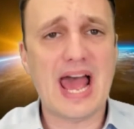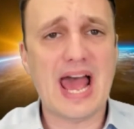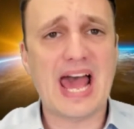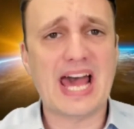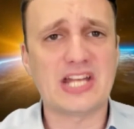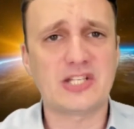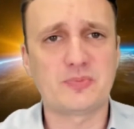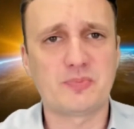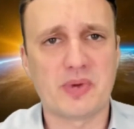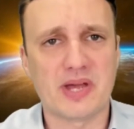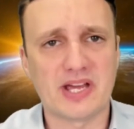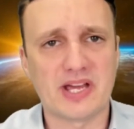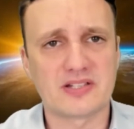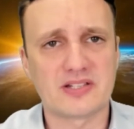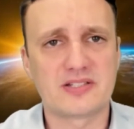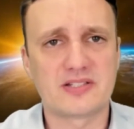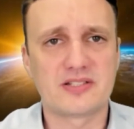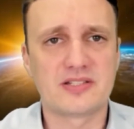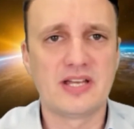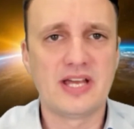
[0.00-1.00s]

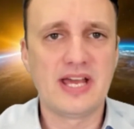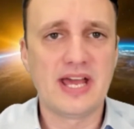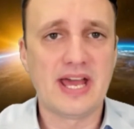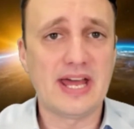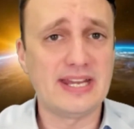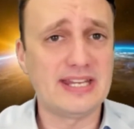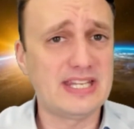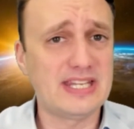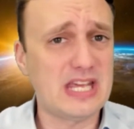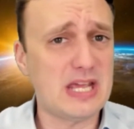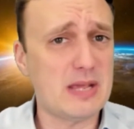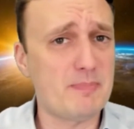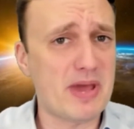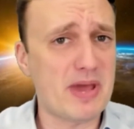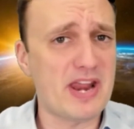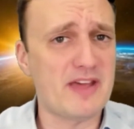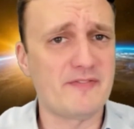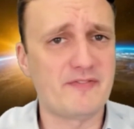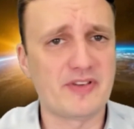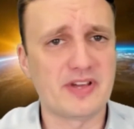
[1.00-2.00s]
aspects and key
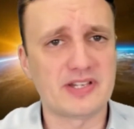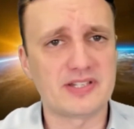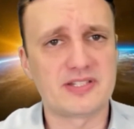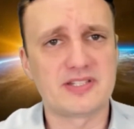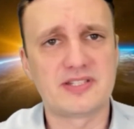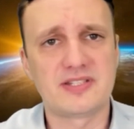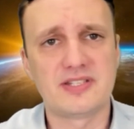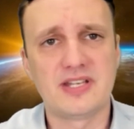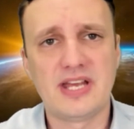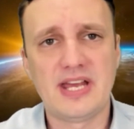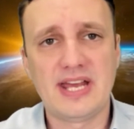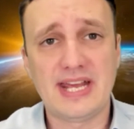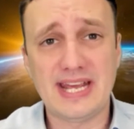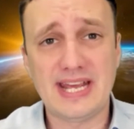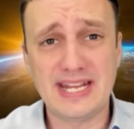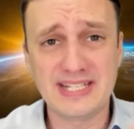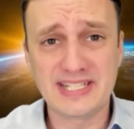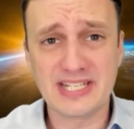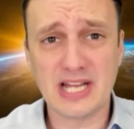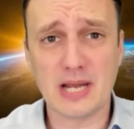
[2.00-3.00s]
benefits
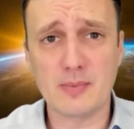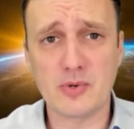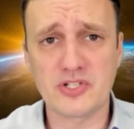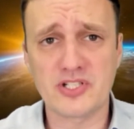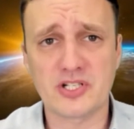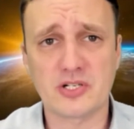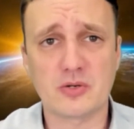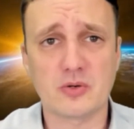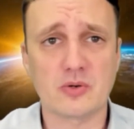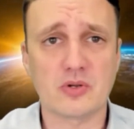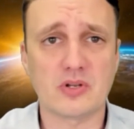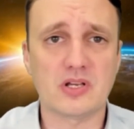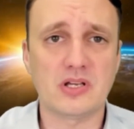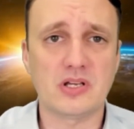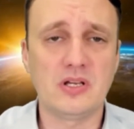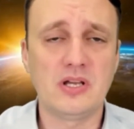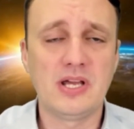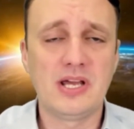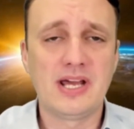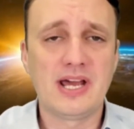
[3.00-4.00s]
in
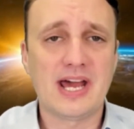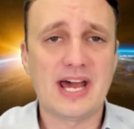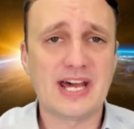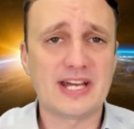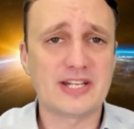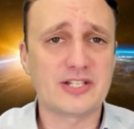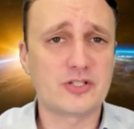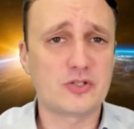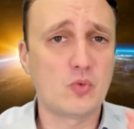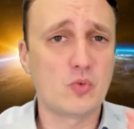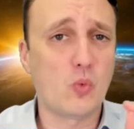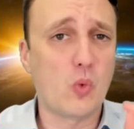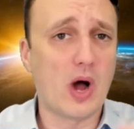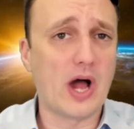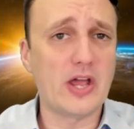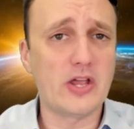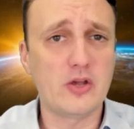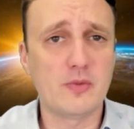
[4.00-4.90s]
cybersecurity as to why